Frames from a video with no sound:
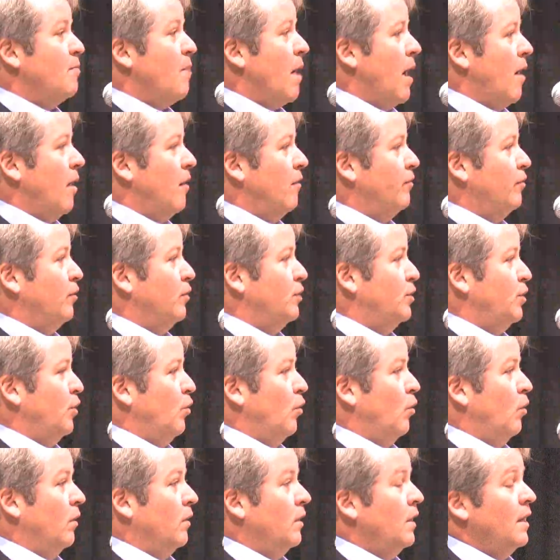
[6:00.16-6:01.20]
powerful
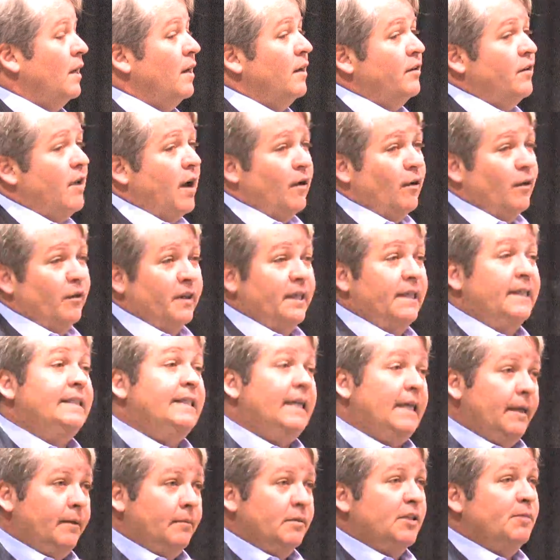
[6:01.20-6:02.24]
tool, not only in
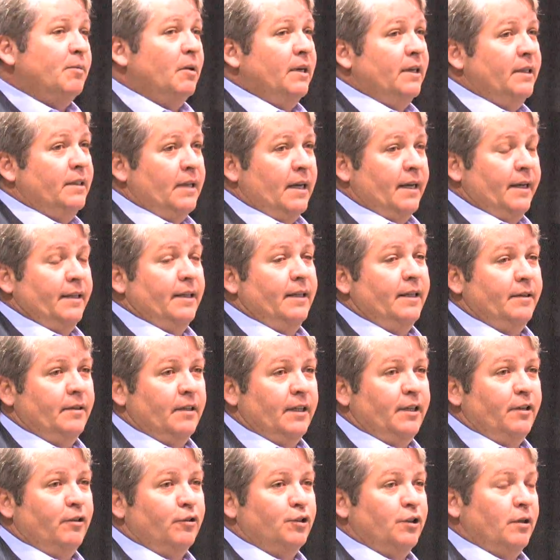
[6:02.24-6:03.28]
teams, but in
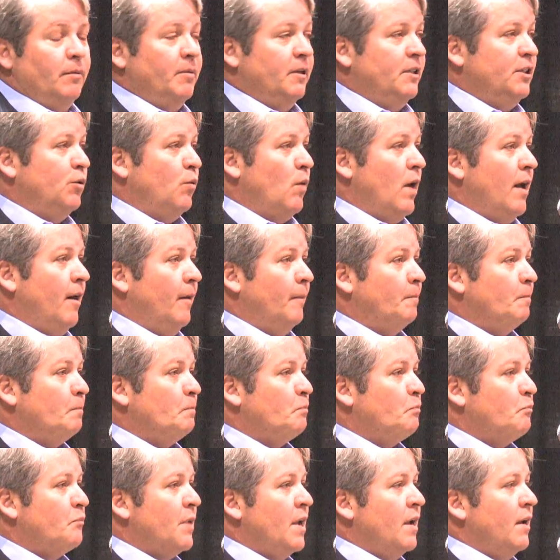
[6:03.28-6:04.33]
leadership as well.
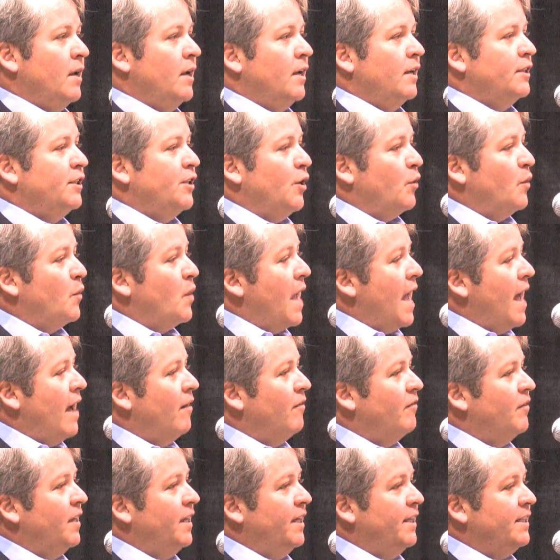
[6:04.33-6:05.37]
So we
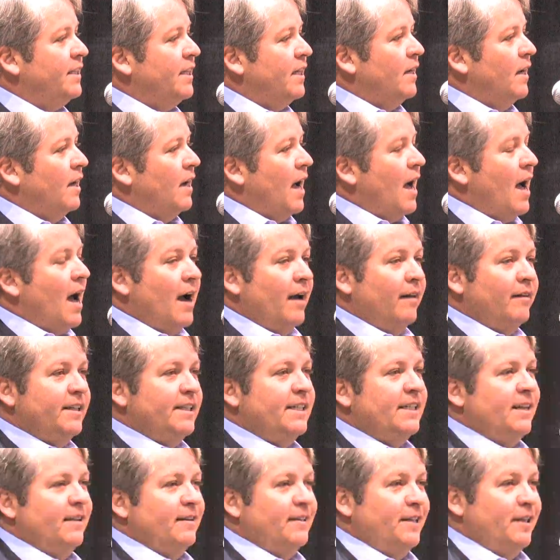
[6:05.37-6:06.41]
have these highly
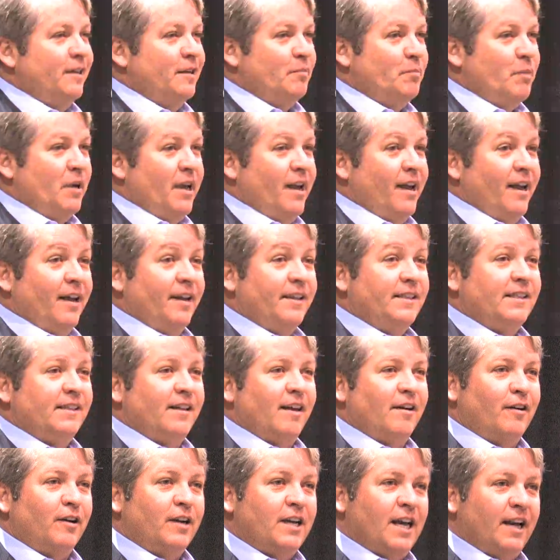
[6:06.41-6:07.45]
sentient beings
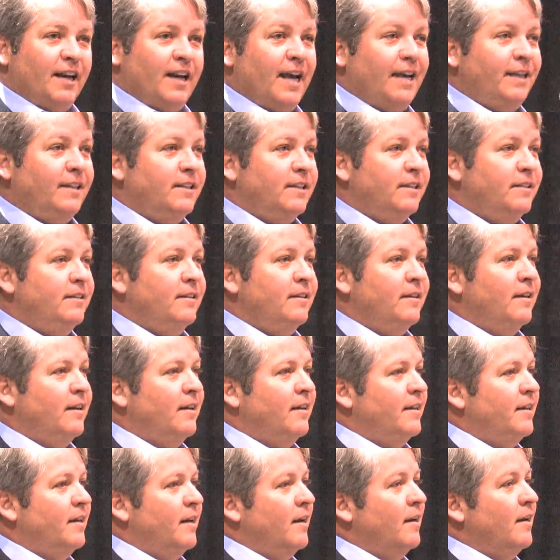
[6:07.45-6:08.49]
that are connected,
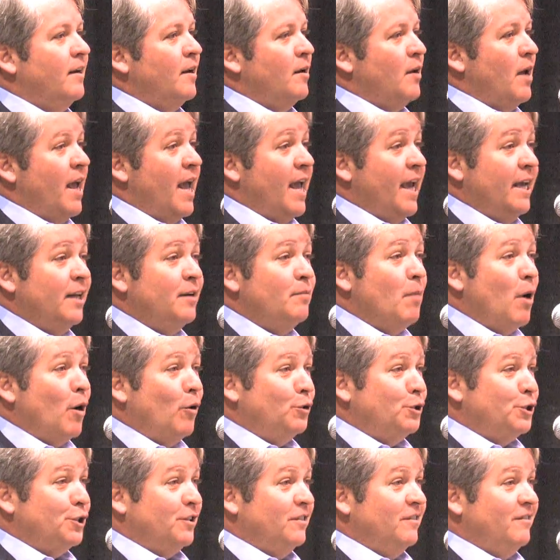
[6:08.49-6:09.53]
in
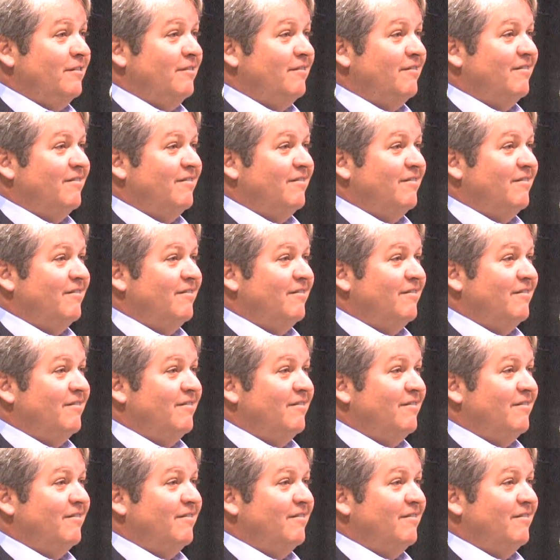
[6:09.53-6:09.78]
motion,